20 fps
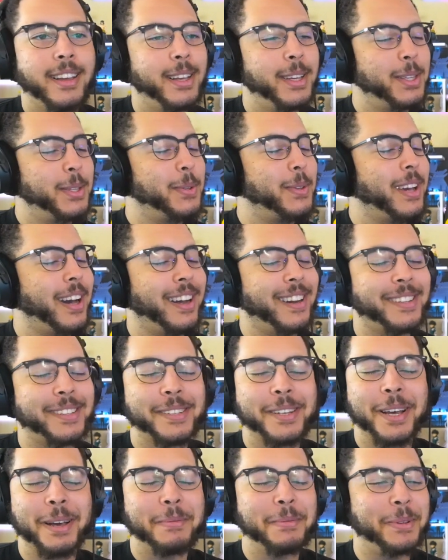You gotta
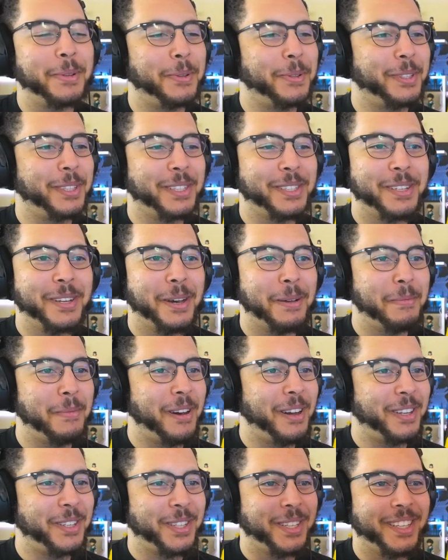stop doing this,
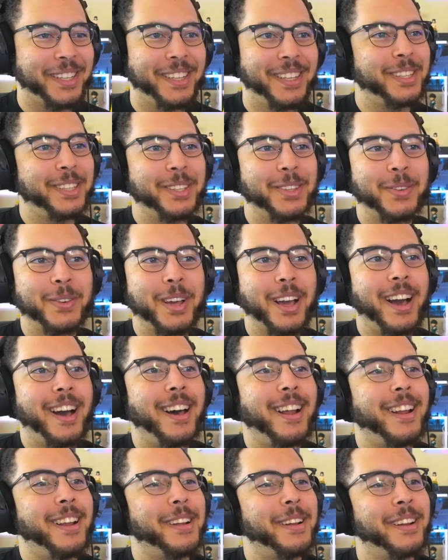Danmachi. You
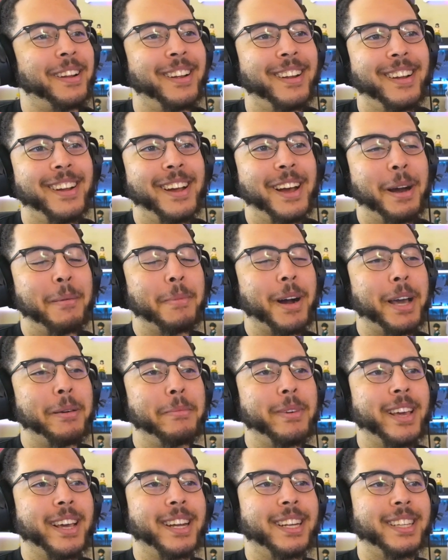gotta... My
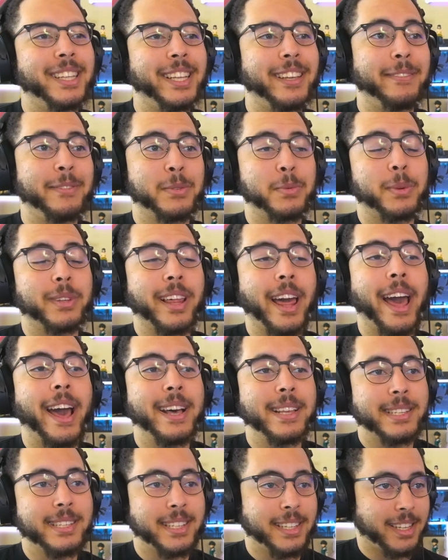man lives with
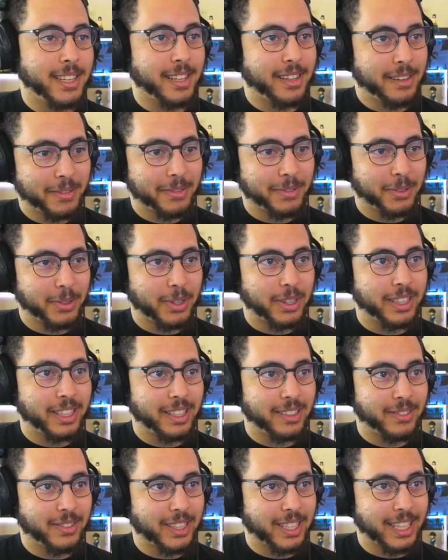Hestia for a
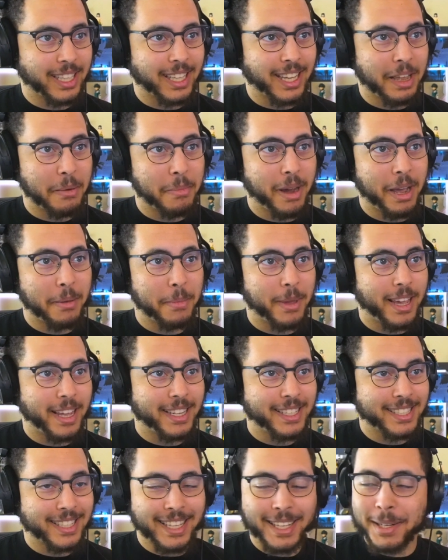living, and my man
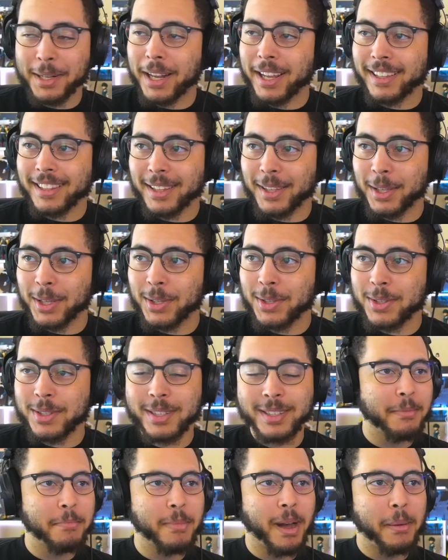is getting like this.
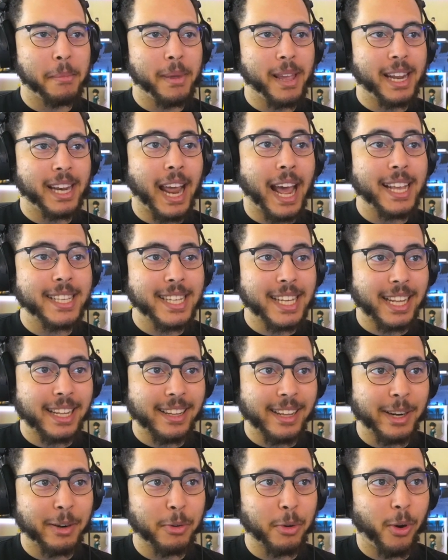My man has a
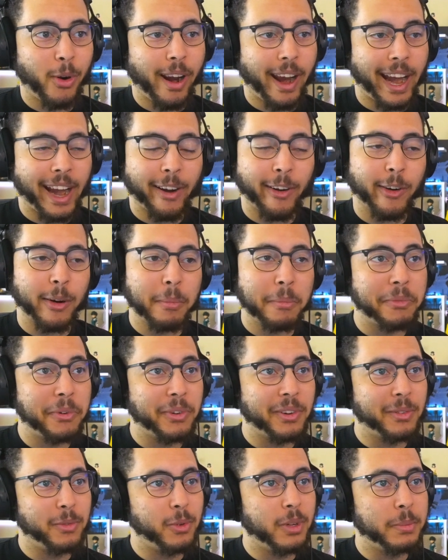literal harem full
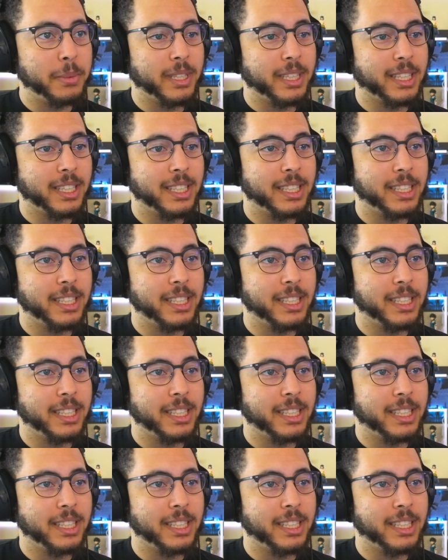of women.